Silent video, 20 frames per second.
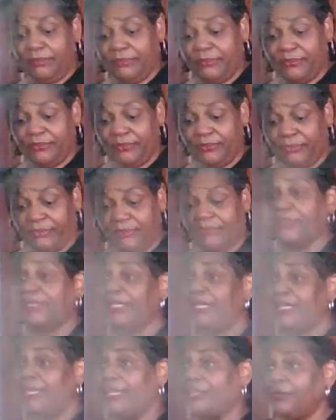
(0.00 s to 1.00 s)
and
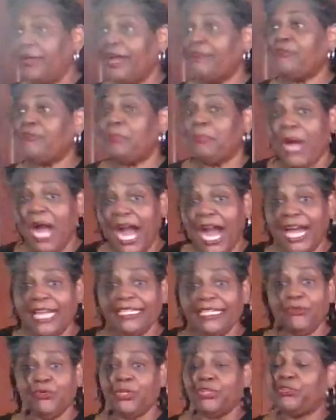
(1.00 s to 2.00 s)
you have a pot
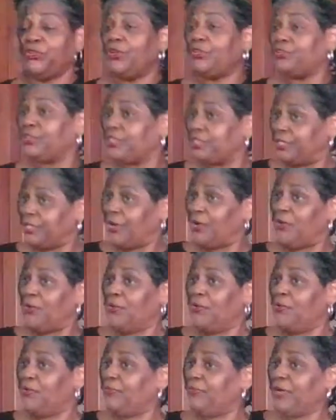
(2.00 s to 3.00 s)
with your
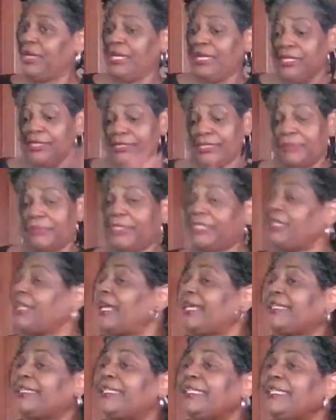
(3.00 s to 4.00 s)
stove, something
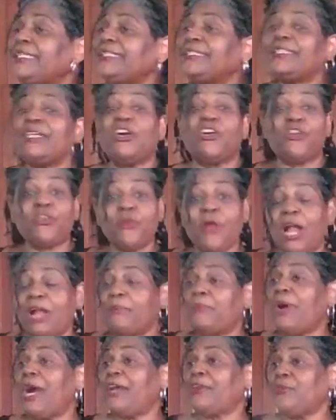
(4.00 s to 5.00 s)
like this, a
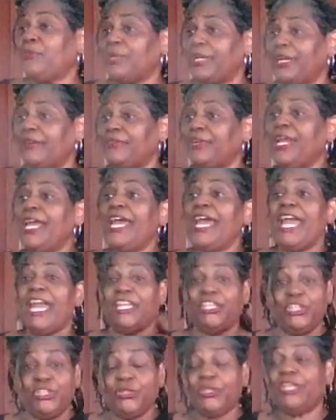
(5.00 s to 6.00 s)
crock pot or whatever,
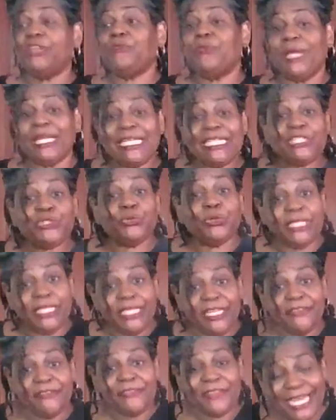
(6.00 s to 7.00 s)
and you get ready to
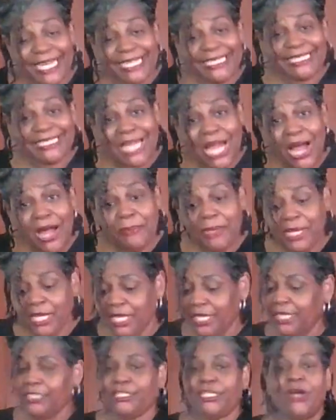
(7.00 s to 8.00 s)
lift that top,
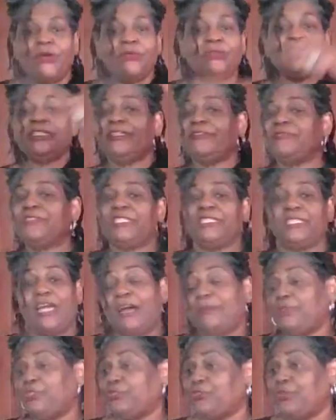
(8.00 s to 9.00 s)
don't lift the
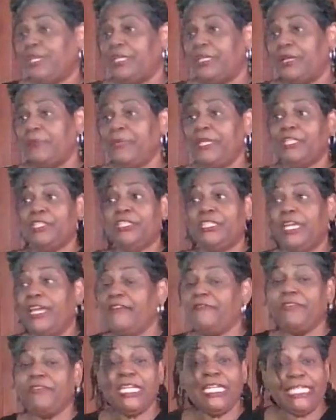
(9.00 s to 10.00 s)
top straight up. And
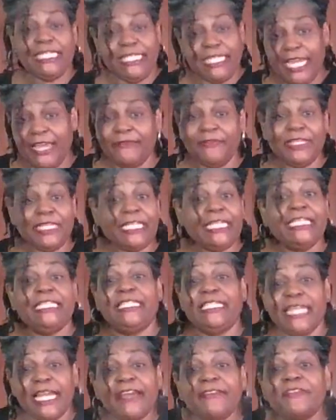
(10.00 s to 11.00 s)
definitely, definitely,
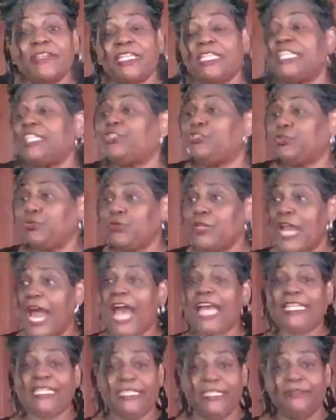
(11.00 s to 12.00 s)
definitely do
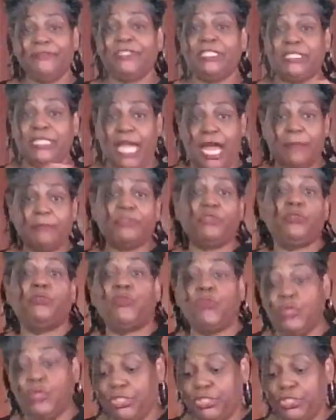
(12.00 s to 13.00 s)
not lift the top
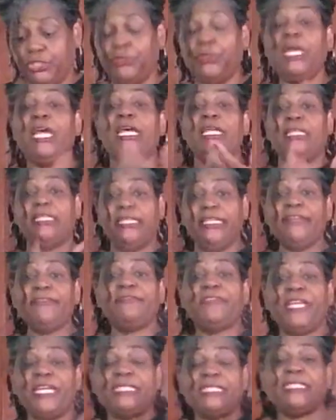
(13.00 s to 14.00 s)
towards you.
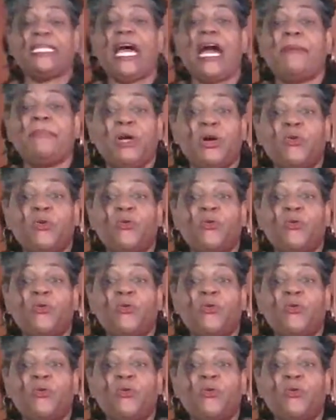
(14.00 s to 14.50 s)
Lift that top